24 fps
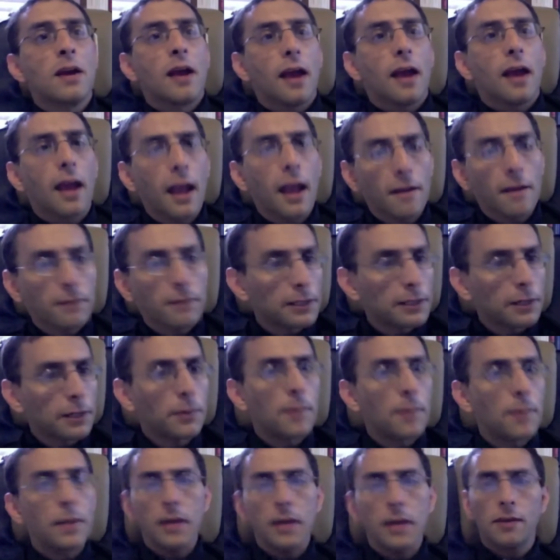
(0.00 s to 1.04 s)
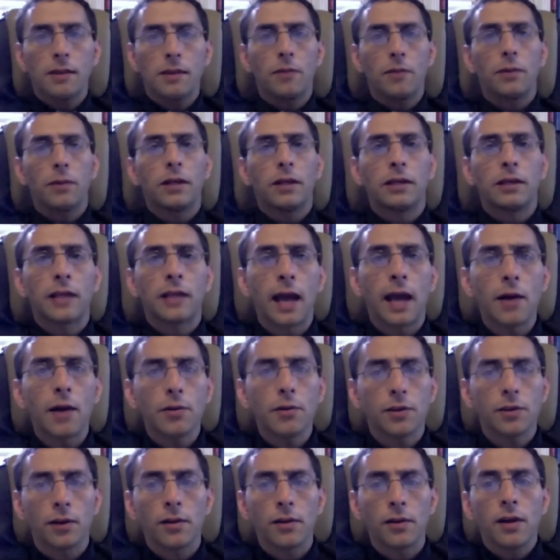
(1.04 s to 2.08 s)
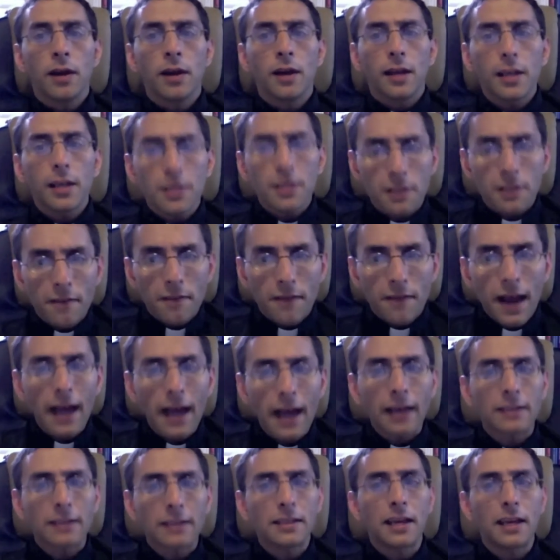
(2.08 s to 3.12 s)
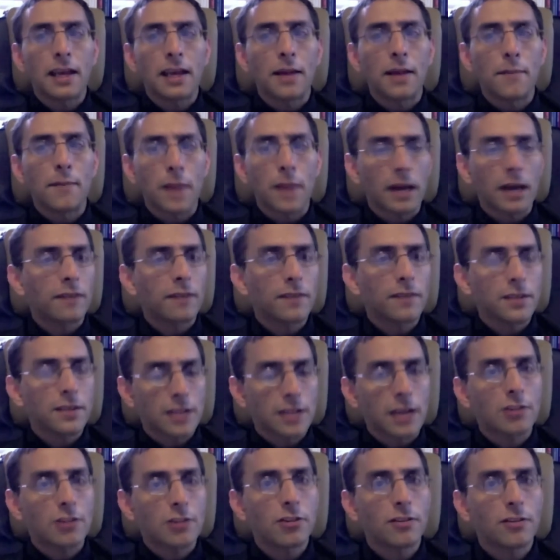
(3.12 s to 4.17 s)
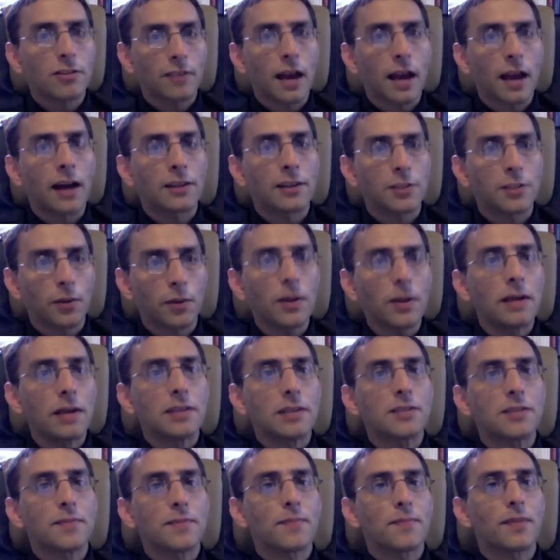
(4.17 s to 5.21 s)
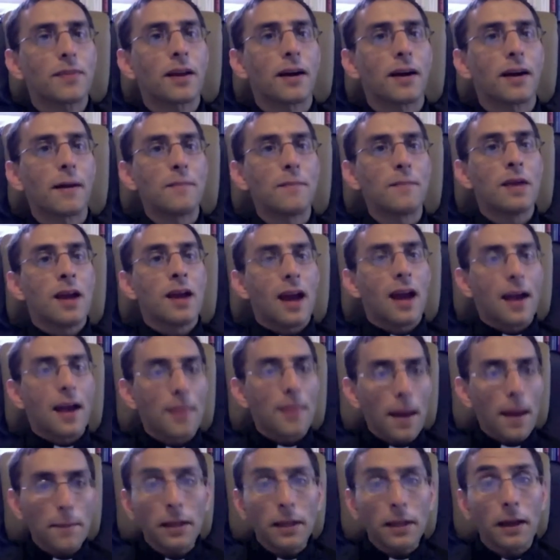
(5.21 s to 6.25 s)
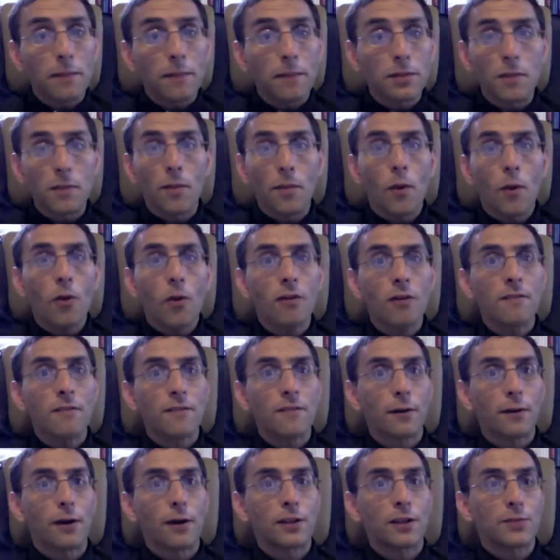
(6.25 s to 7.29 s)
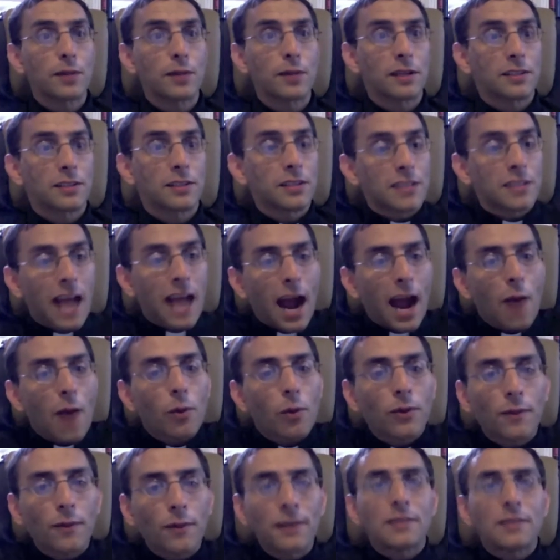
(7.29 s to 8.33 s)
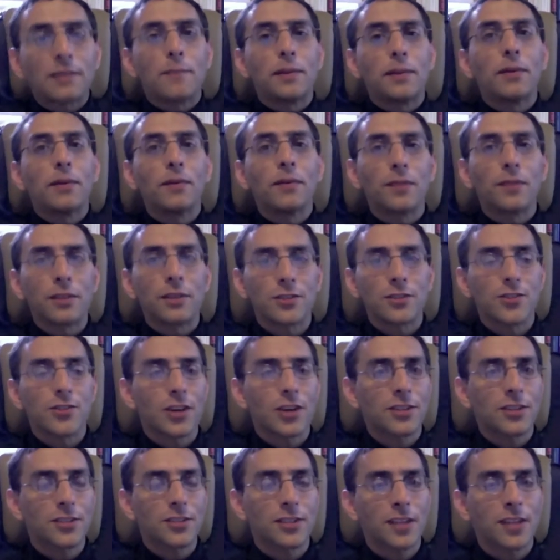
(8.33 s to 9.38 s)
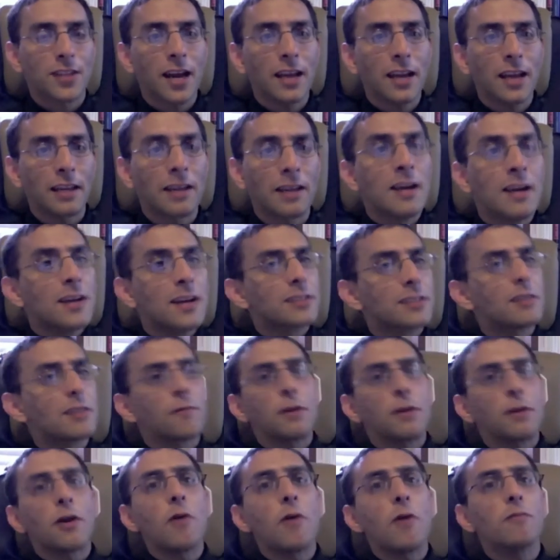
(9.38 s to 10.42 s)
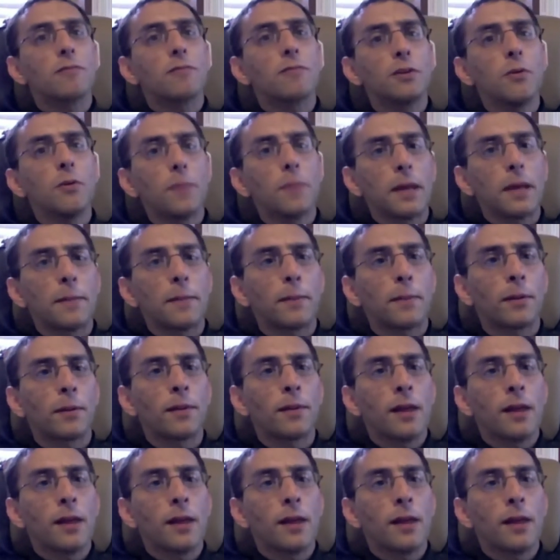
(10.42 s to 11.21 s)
every human being that we encounter is in fact a manifestation of God's grace. And that becomes important for us because it's how we're going to build this just society. See, if we don't view people